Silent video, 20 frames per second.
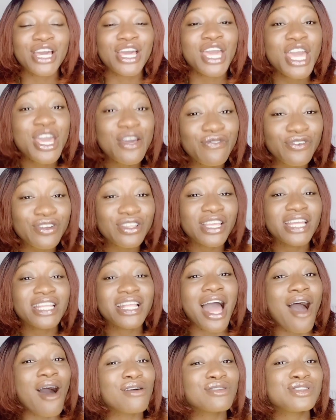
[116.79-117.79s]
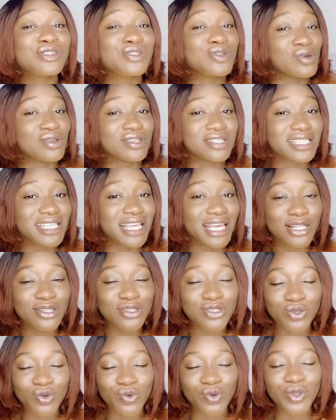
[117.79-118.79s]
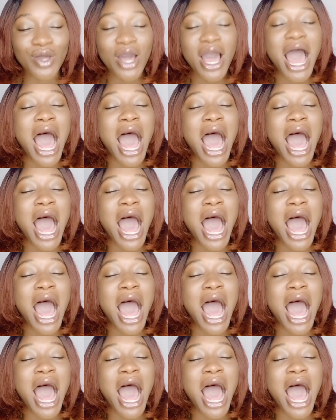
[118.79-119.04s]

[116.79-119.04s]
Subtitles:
evening out your skin tone.